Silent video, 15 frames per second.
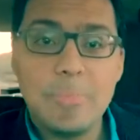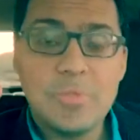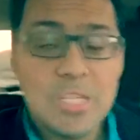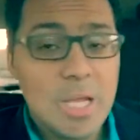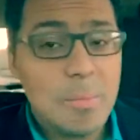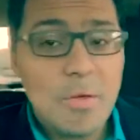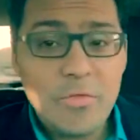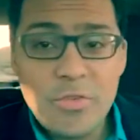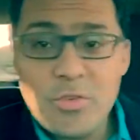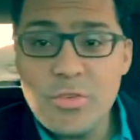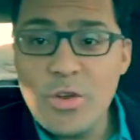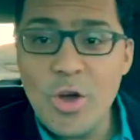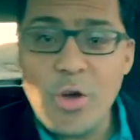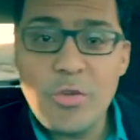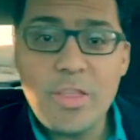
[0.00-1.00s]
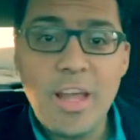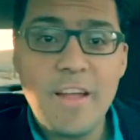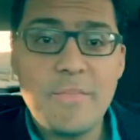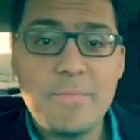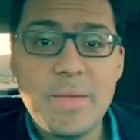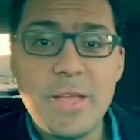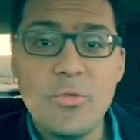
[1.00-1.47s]
Some of you know that
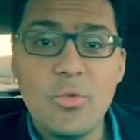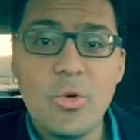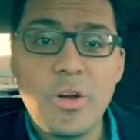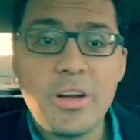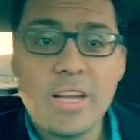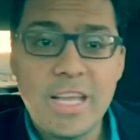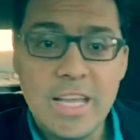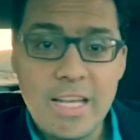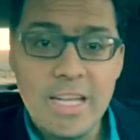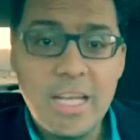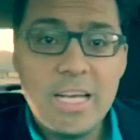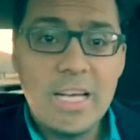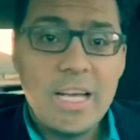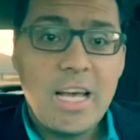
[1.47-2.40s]
I've been working